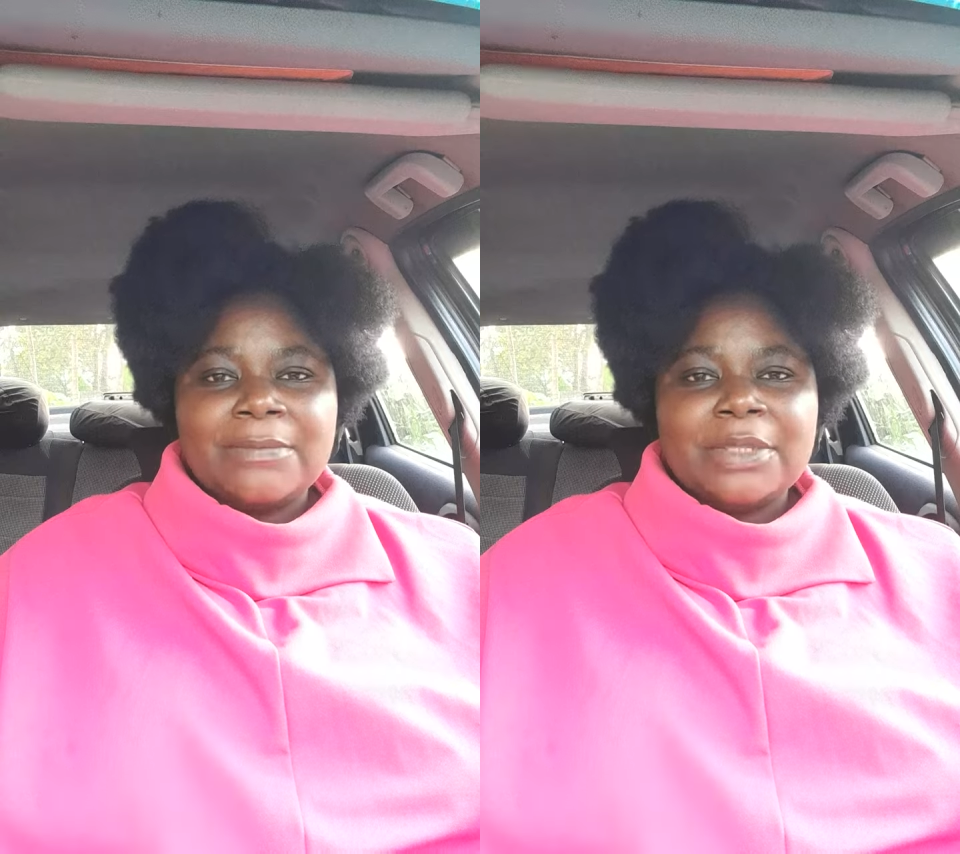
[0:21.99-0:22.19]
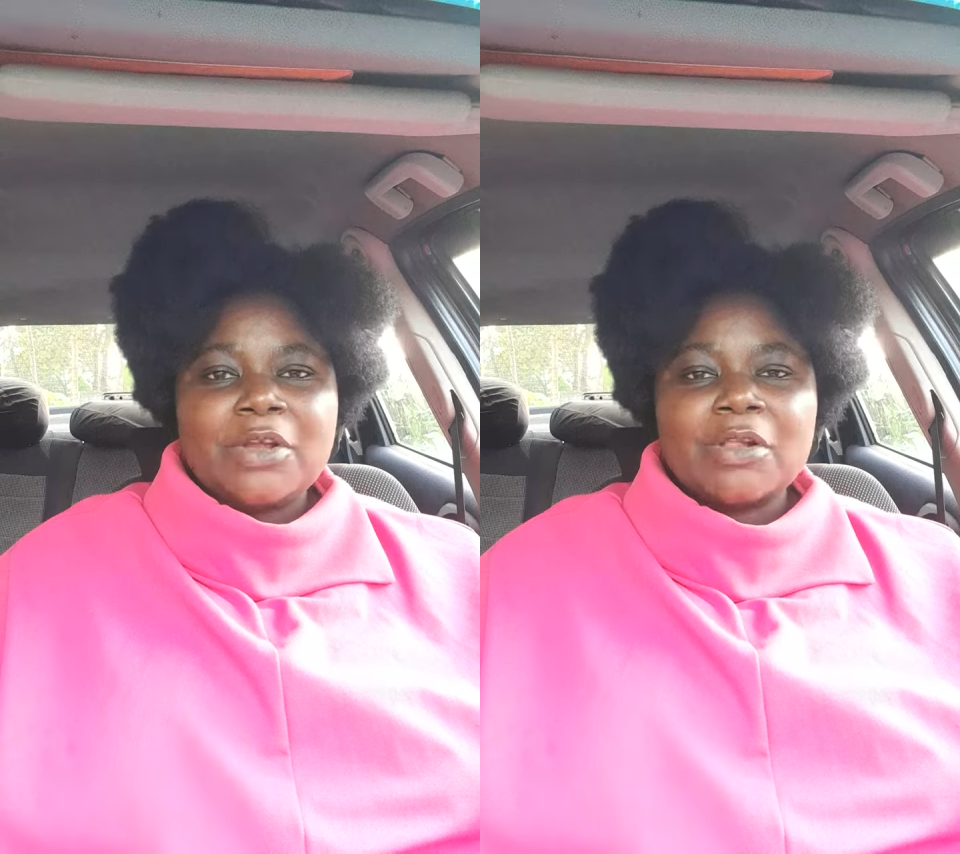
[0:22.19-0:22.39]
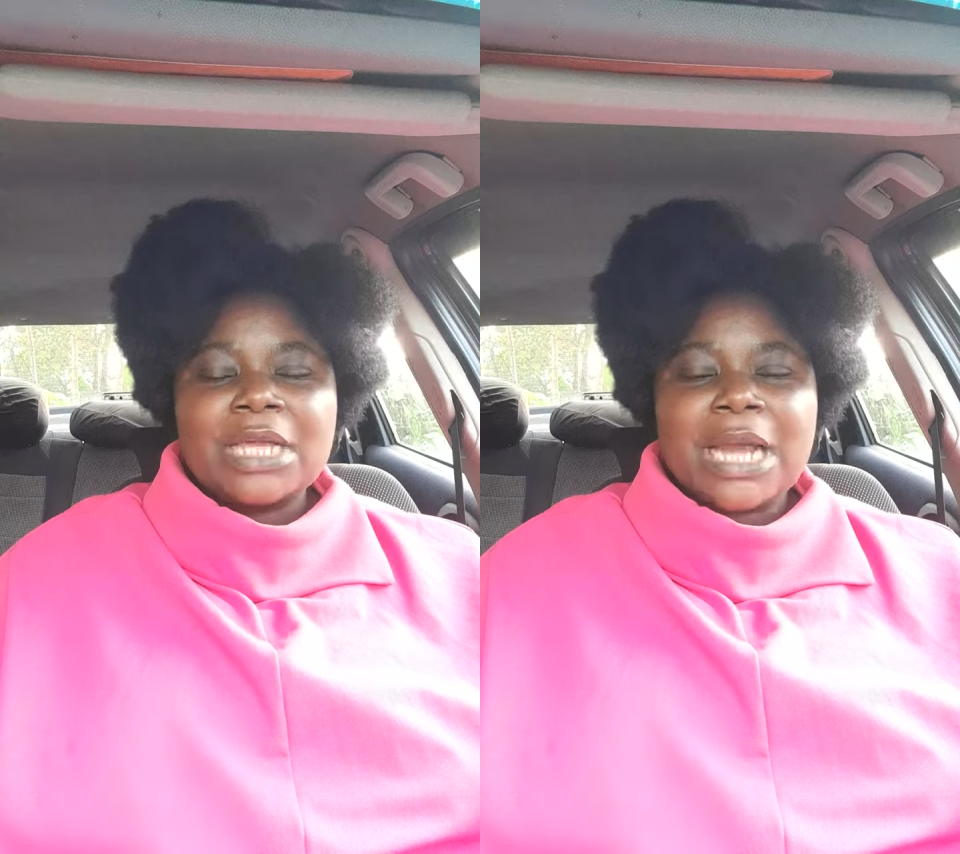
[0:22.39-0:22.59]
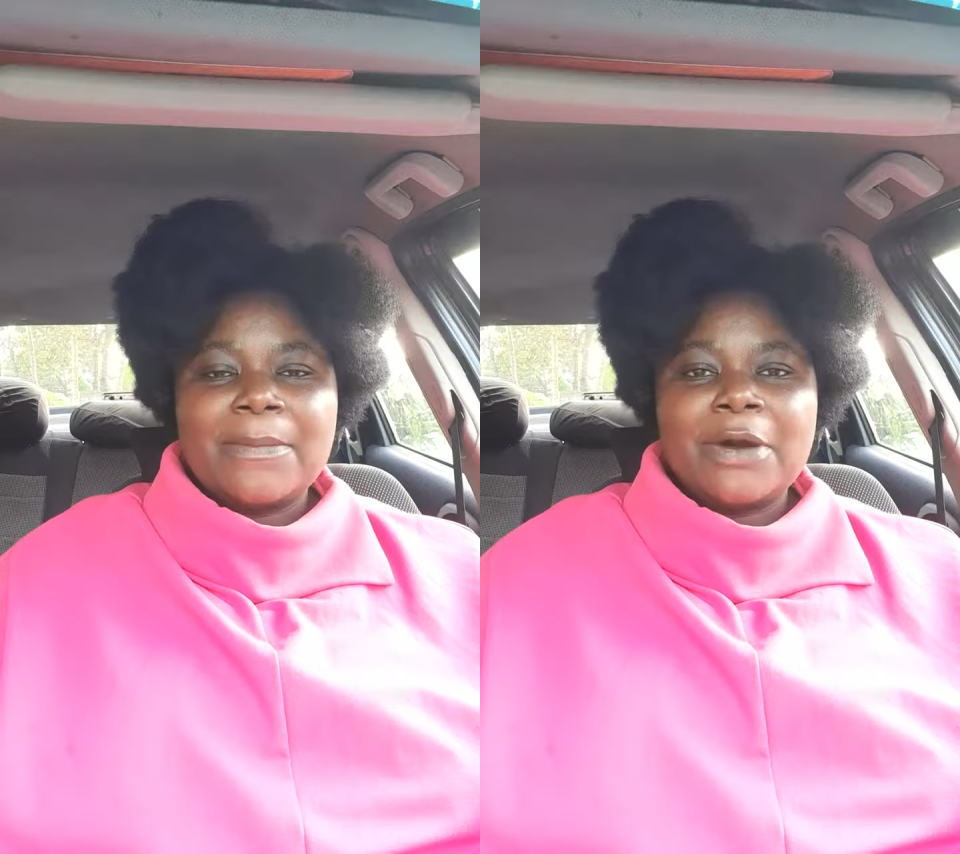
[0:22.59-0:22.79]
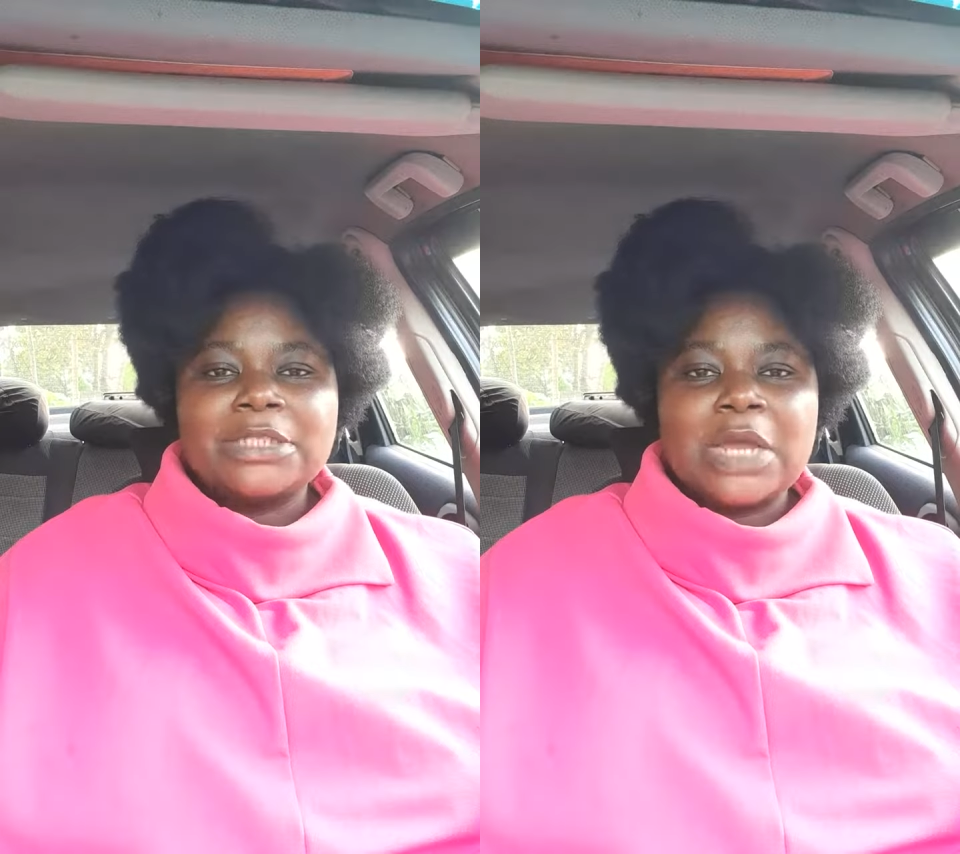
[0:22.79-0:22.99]
be talking
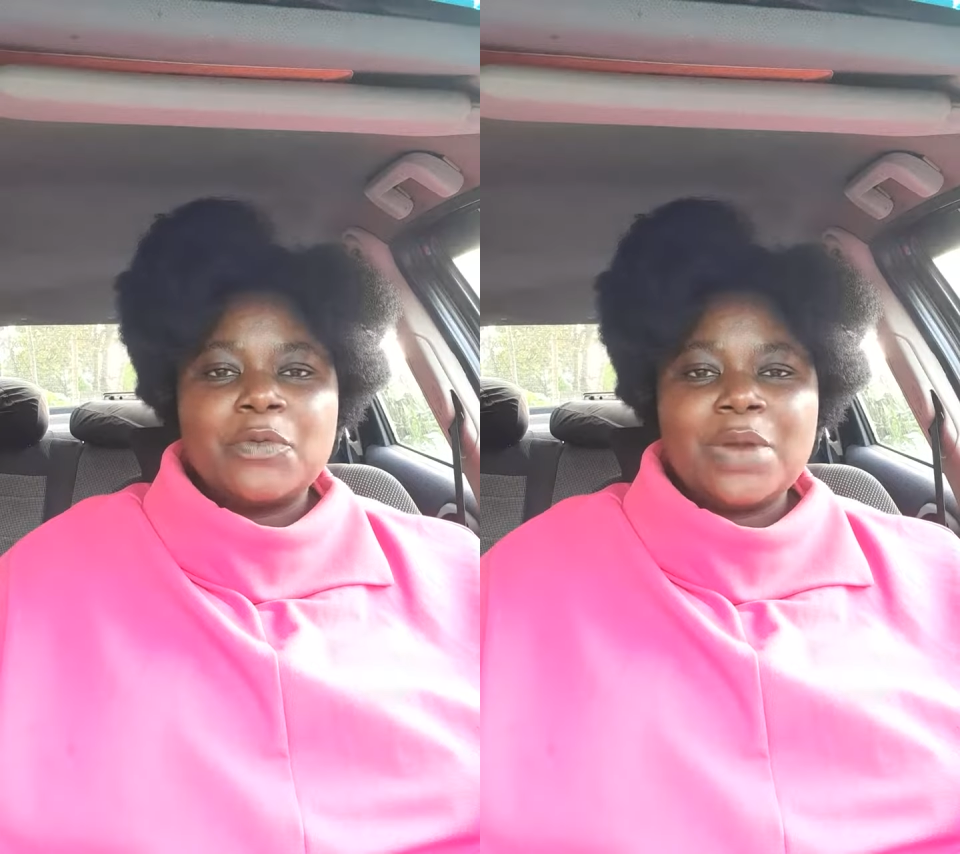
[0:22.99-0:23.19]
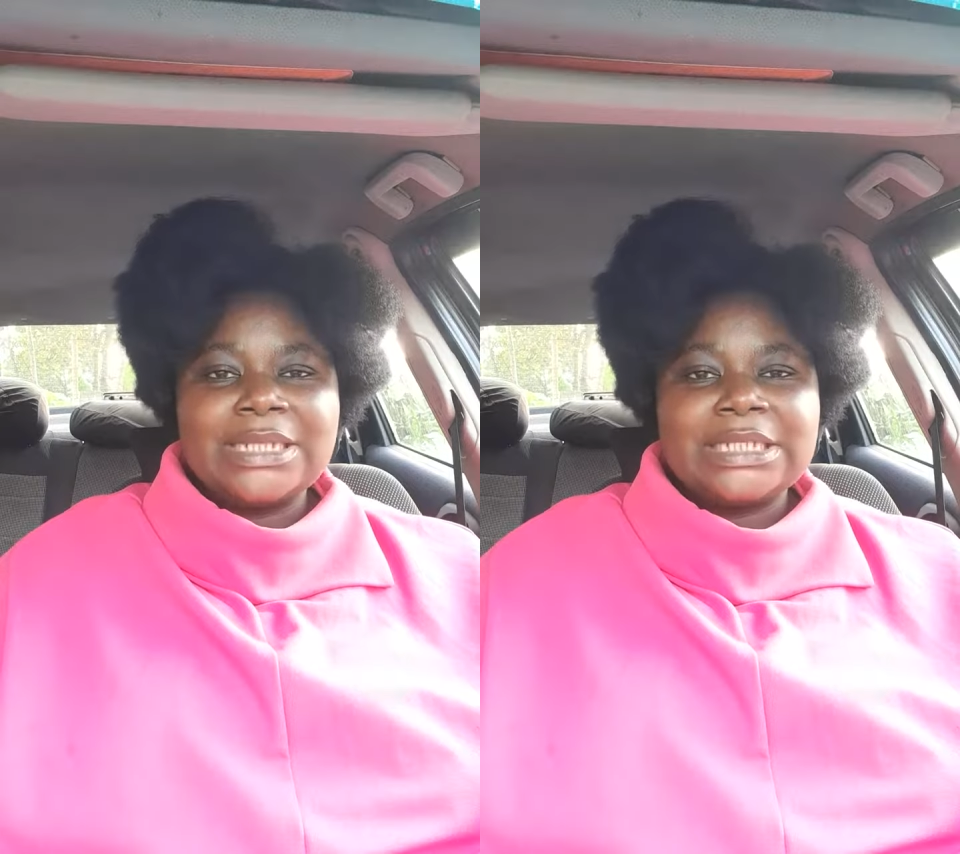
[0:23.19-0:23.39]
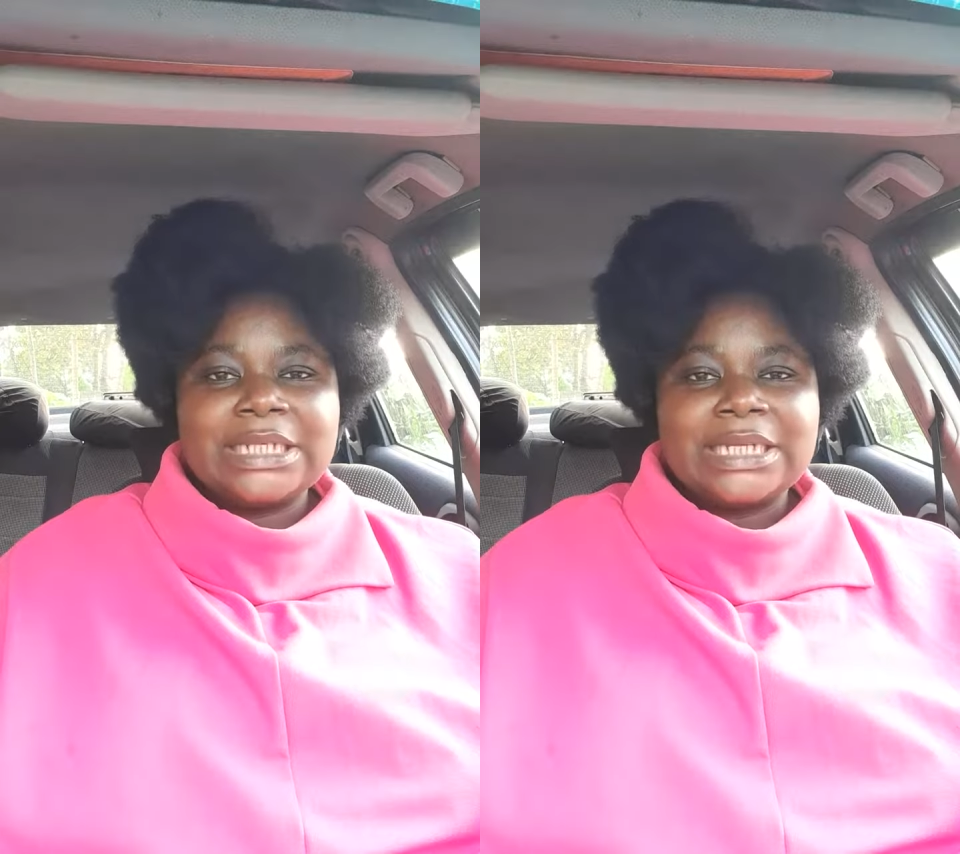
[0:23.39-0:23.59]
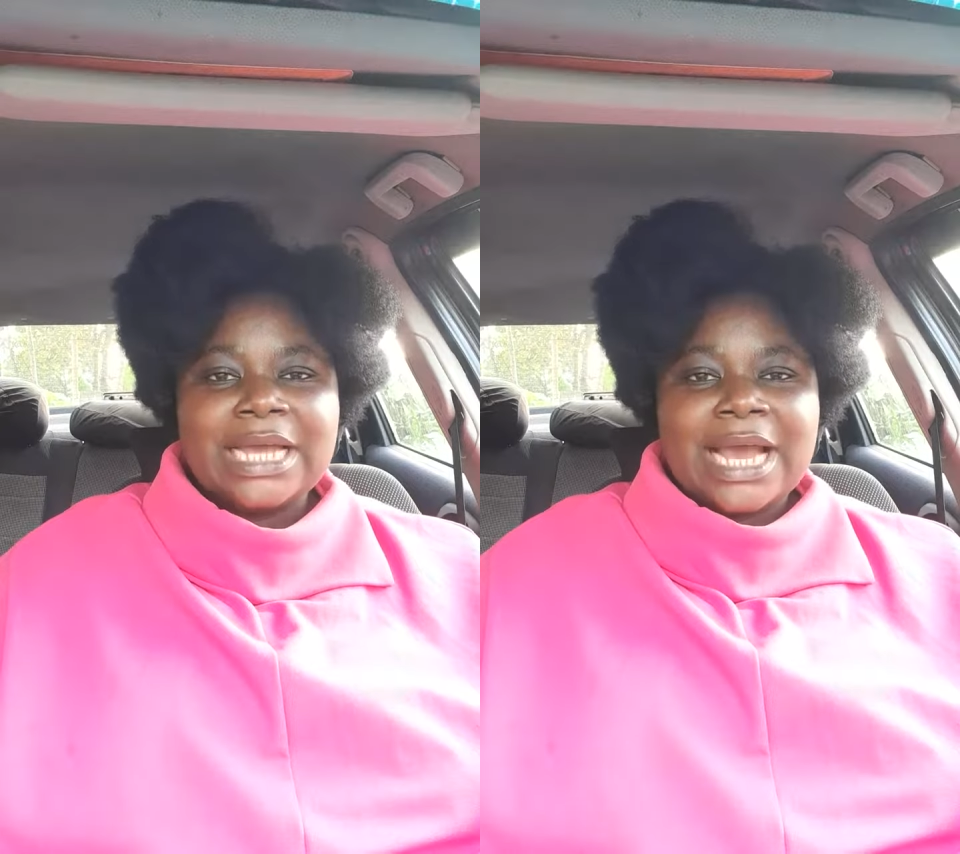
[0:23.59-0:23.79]
about a wedding,